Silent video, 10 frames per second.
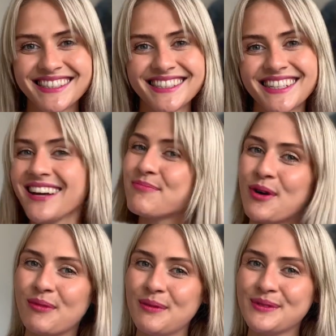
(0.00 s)
Girl
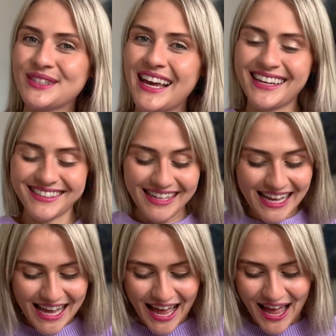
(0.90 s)
problems, hey?
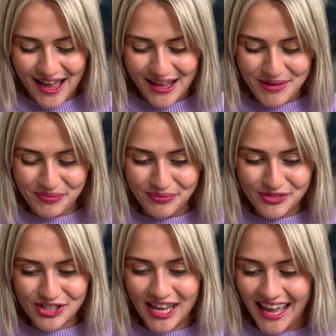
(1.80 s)

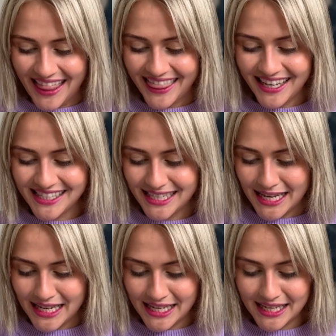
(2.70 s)
So yeah, this
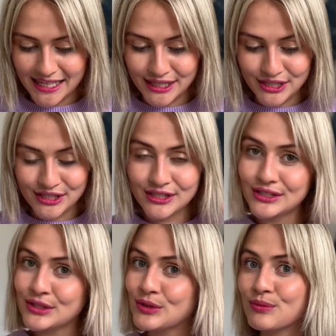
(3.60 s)
is
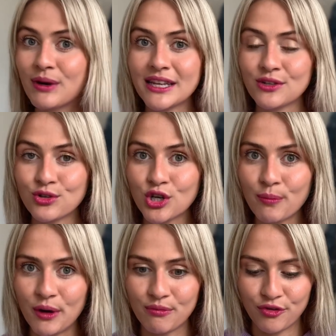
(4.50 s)
my little top
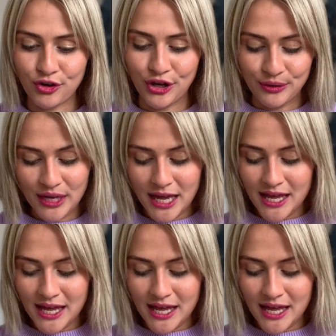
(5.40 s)
up for you.